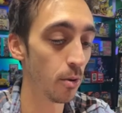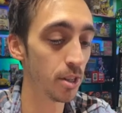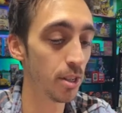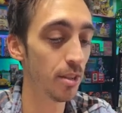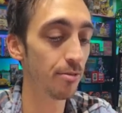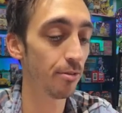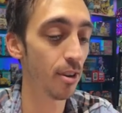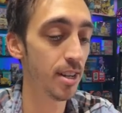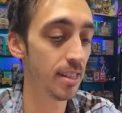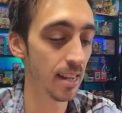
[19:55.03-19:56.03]
to the
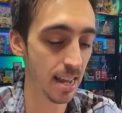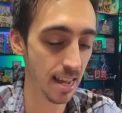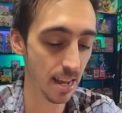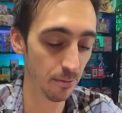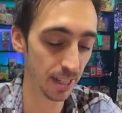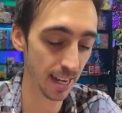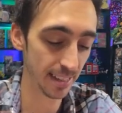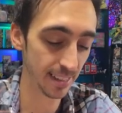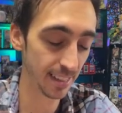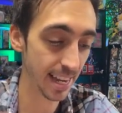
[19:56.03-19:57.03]
front. And we got
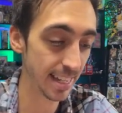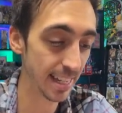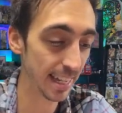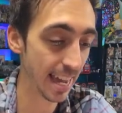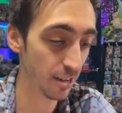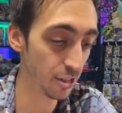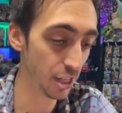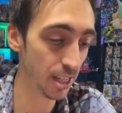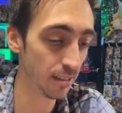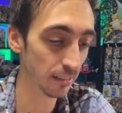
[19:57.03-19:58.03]
Psychic
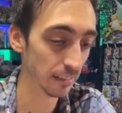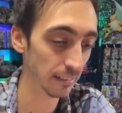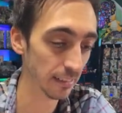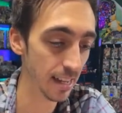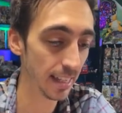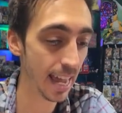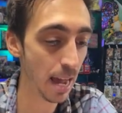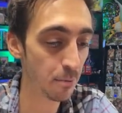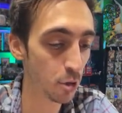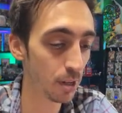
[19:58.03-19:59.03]
Energy,
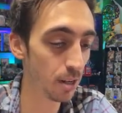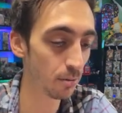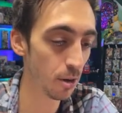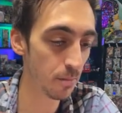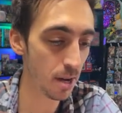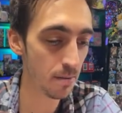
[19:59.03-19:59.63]
Capturing Aroma,